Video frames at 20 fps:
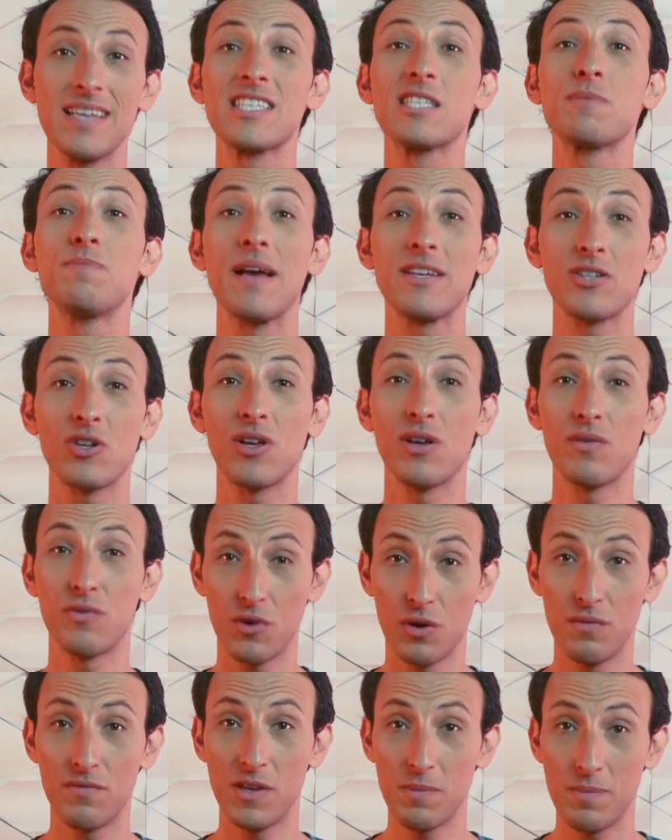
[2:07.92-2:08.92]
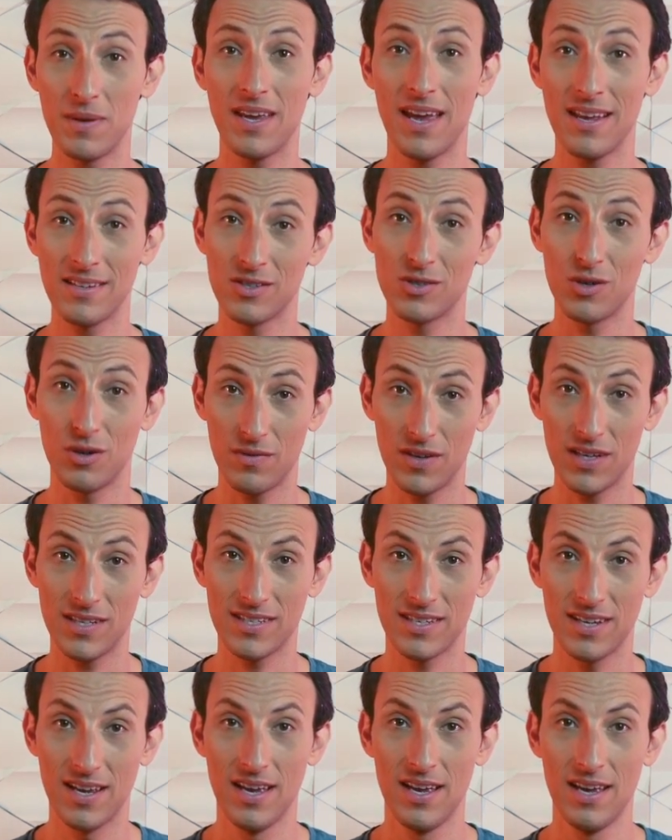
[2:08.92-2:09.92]
especially for a VPN
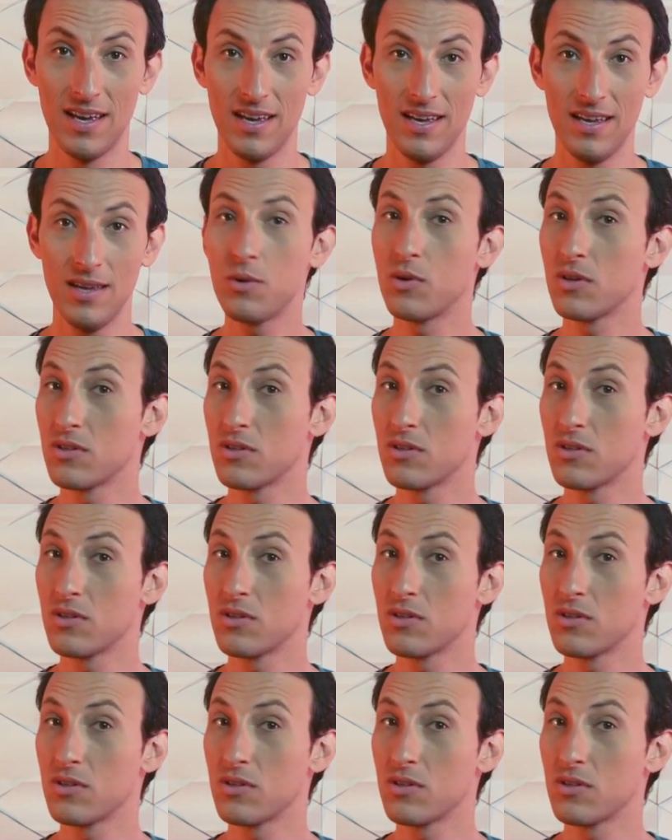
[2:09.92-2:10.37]
service. You